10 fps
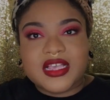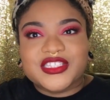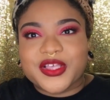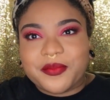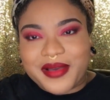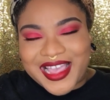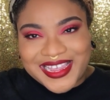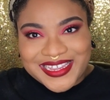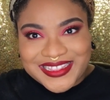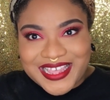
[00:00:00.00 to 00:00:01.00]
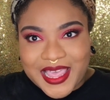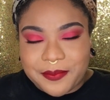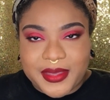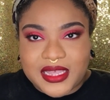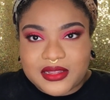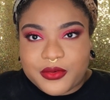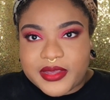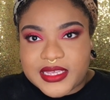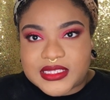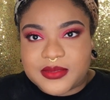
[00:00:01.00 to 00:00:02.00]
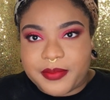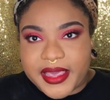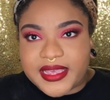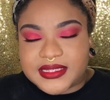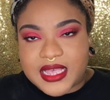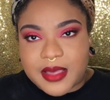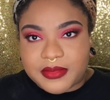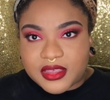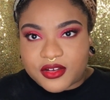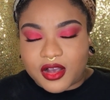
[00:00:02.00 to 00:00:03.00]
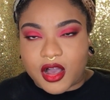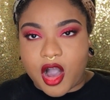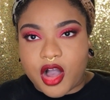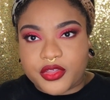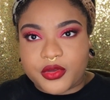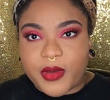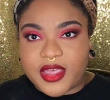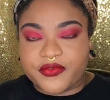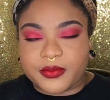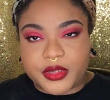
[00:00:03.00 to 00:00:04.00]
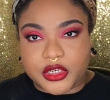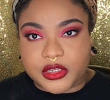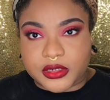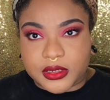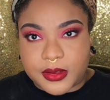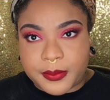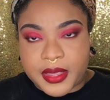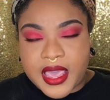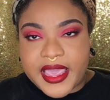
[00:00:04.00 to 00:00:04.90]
So by that P.Louise base coming all the way from Europe,